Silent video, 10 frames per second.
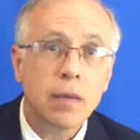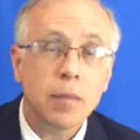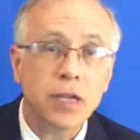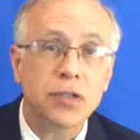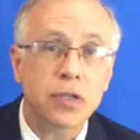
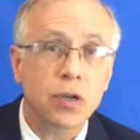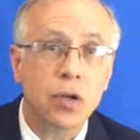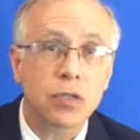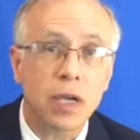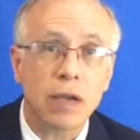Patients can
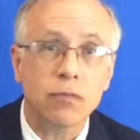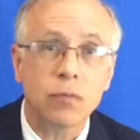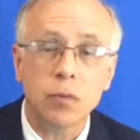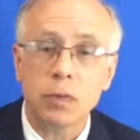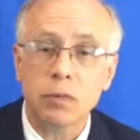also have
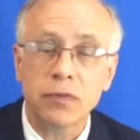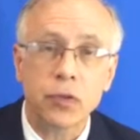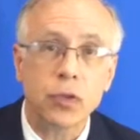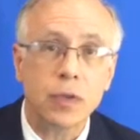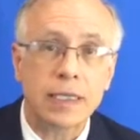what we
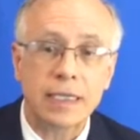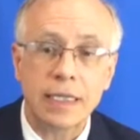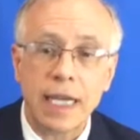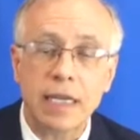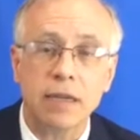refer to as
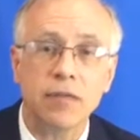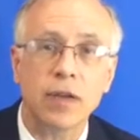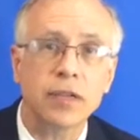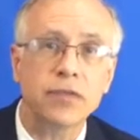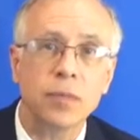late
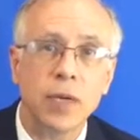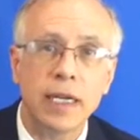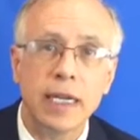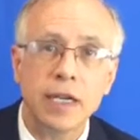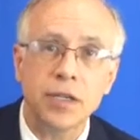effects from
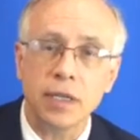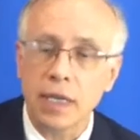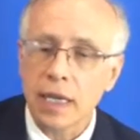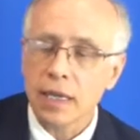radiation.